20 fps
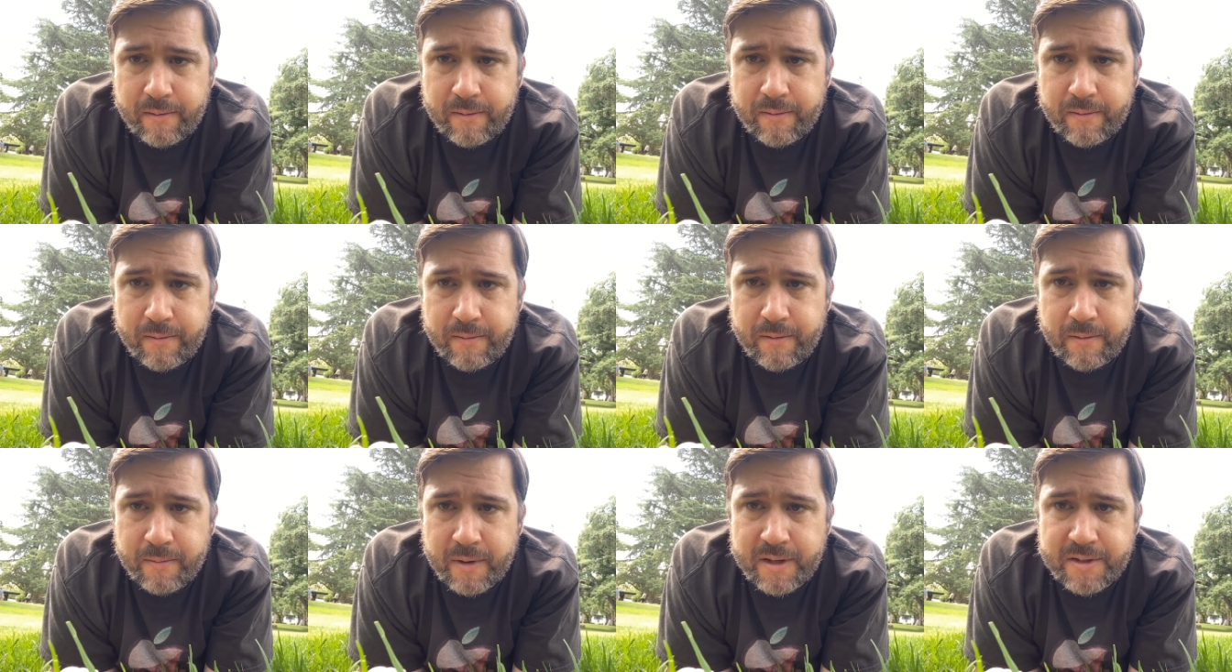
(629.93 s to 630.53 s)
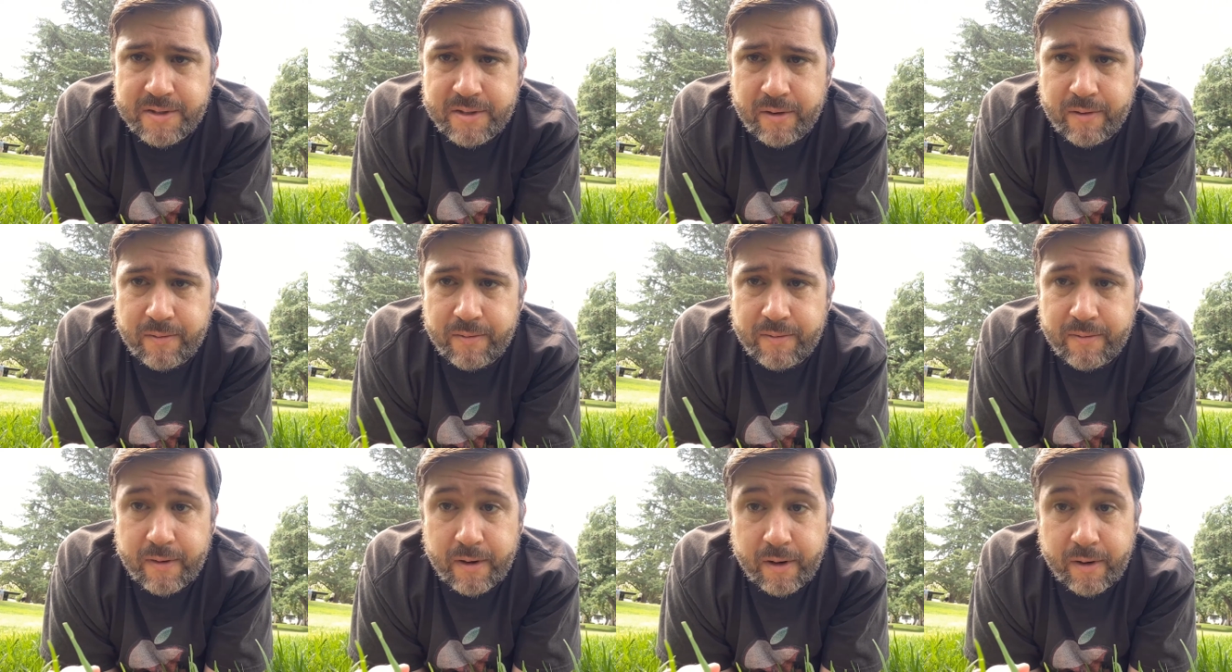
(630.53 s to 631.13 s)
for
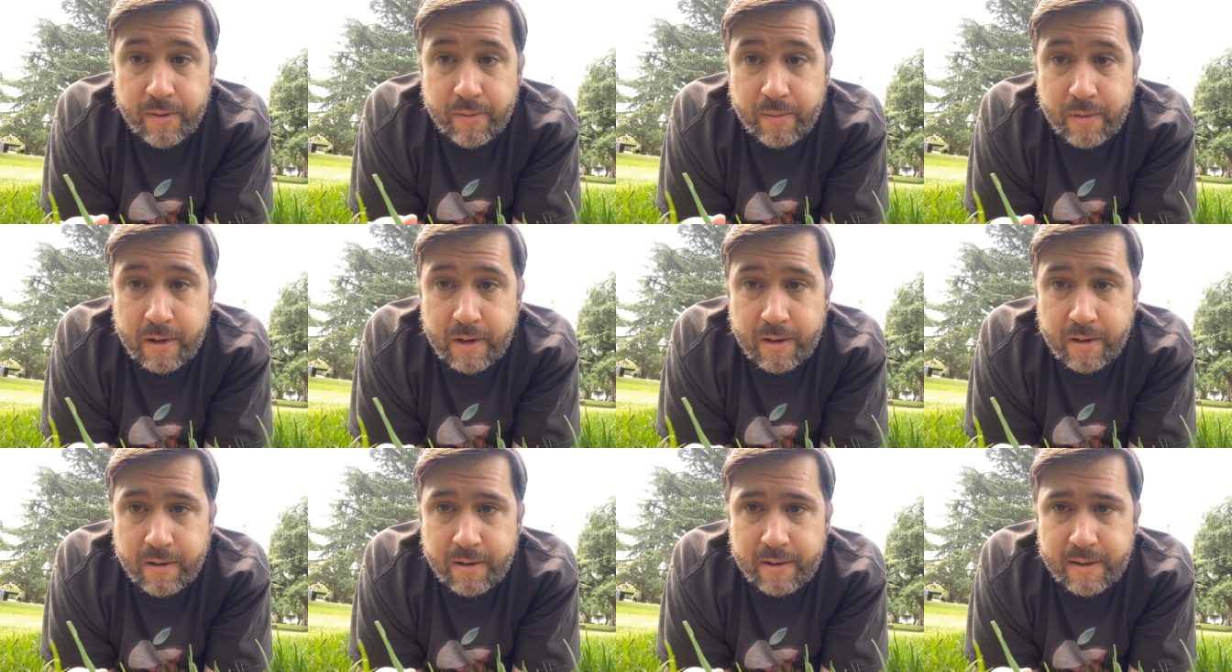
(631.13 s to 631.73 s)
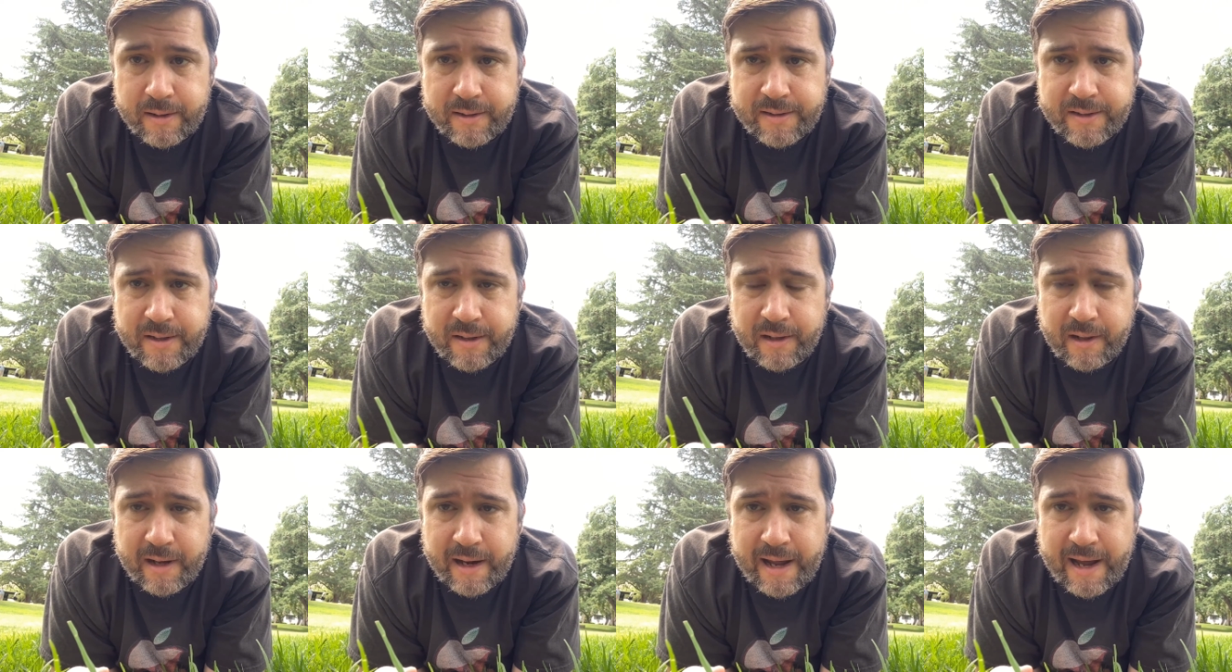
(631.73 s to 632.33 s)
myself very well
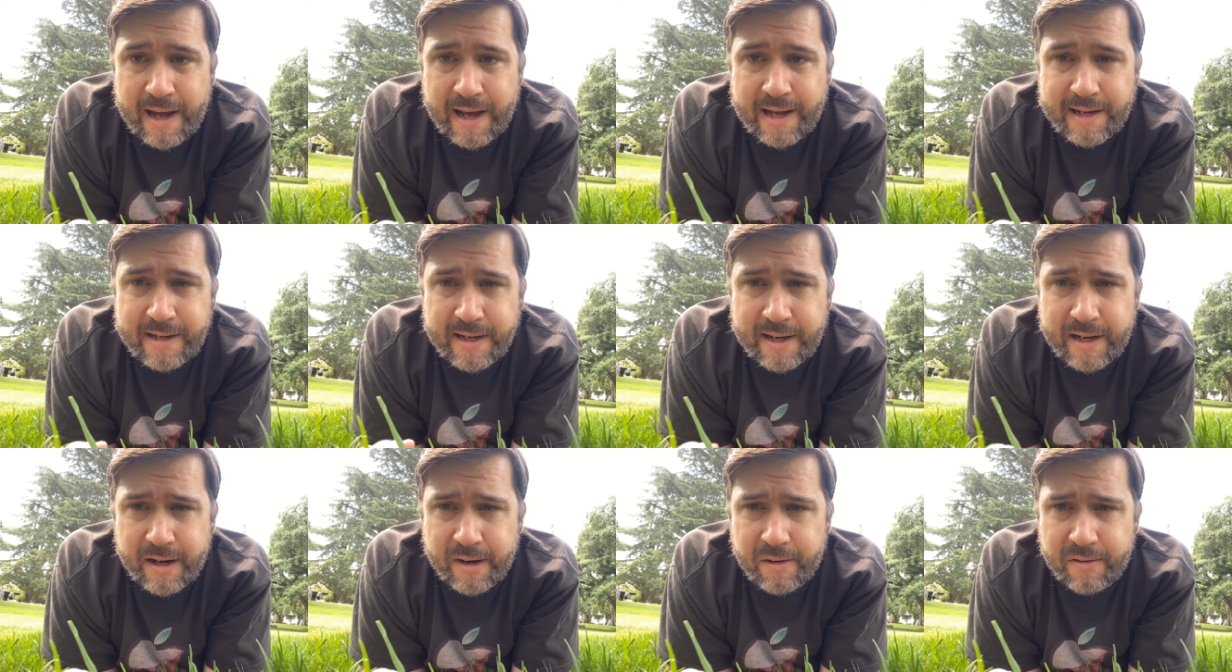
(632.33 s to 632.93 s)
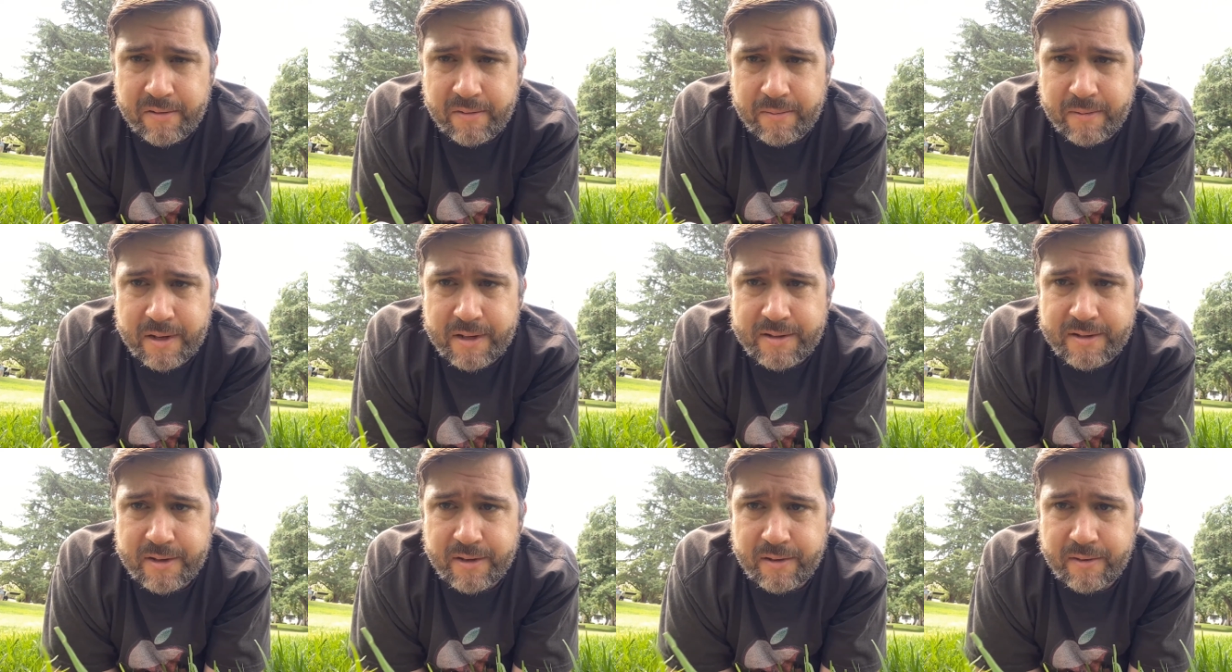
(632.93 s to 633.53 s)
until I had to care for
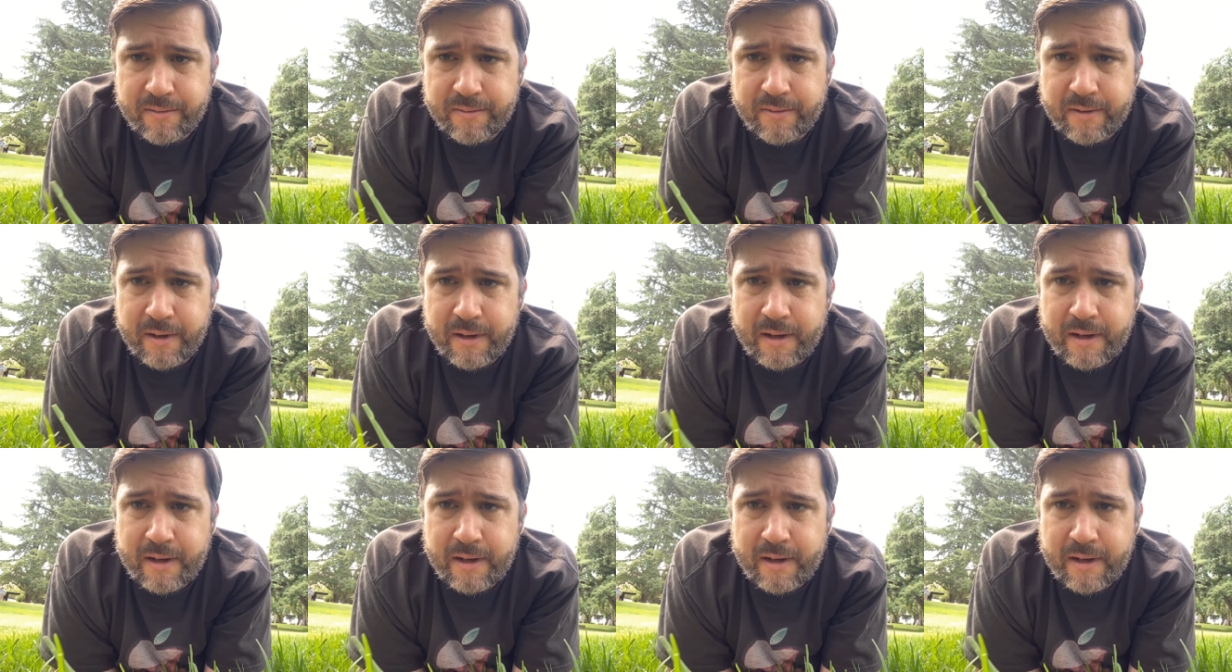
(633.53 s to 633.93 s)
myself.